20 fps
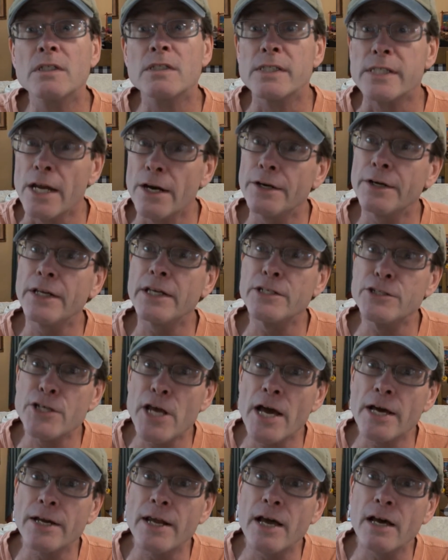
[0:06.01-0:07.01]
Saturday
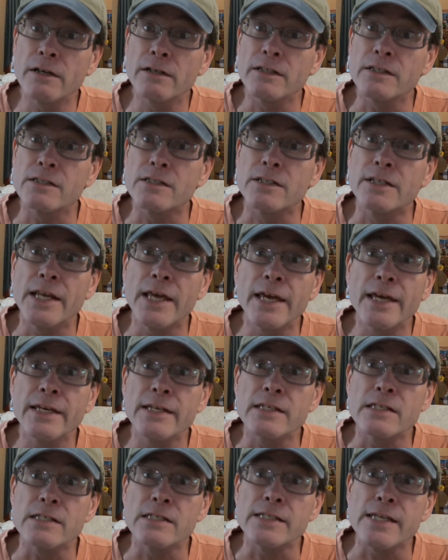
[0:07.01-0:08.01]
shout out? Today
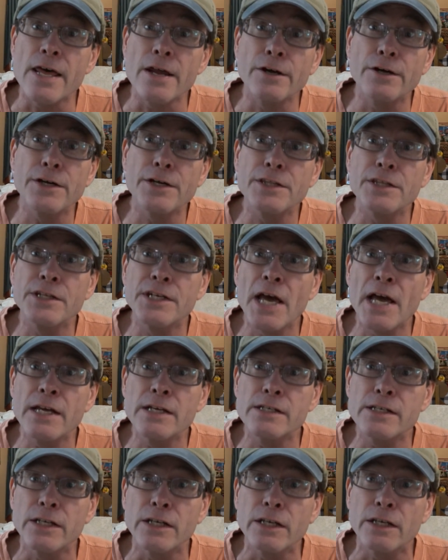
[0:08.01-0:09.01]
is Saturday the
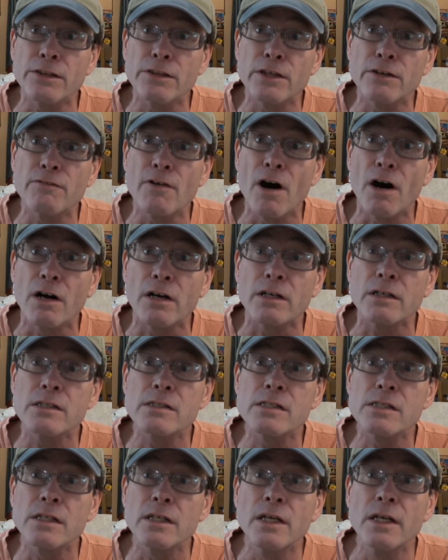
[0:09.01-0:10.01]
19th of
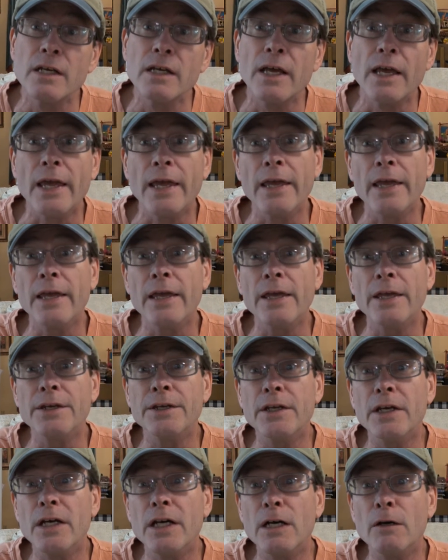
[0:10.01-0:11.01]
August,
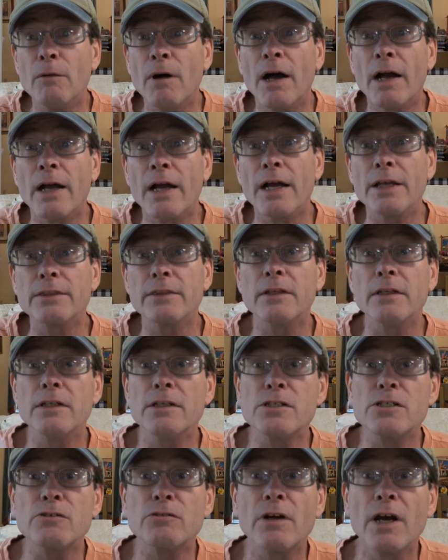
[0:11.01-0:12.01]
and I got the
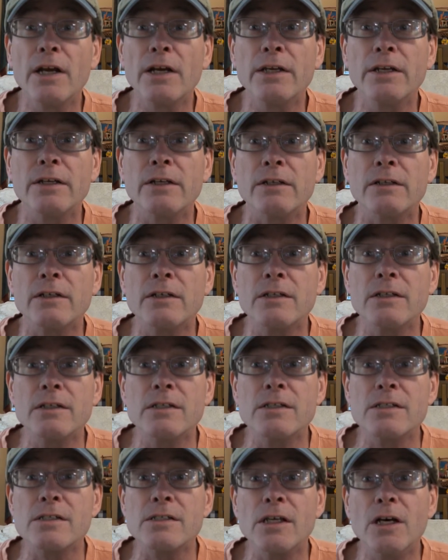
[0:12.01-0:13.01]
list right here.
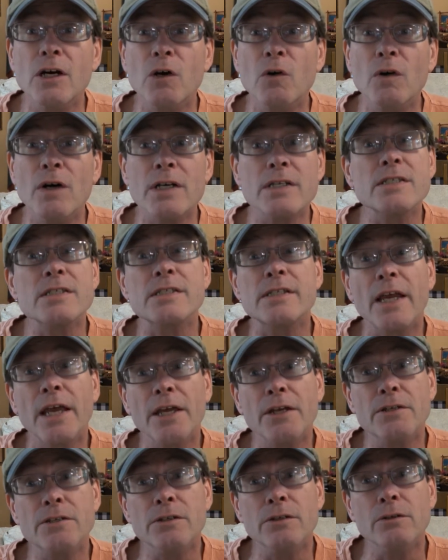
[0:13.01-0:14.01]
So
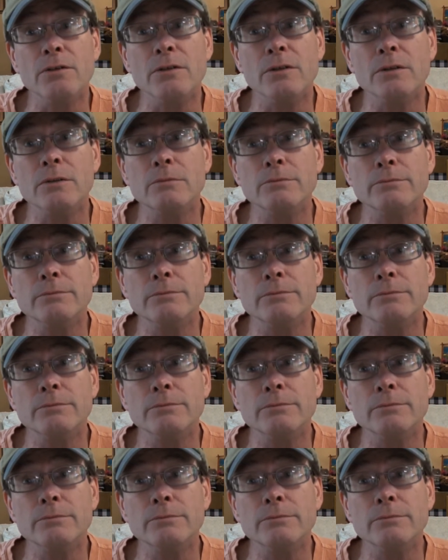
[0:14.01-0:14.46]
stay tuned.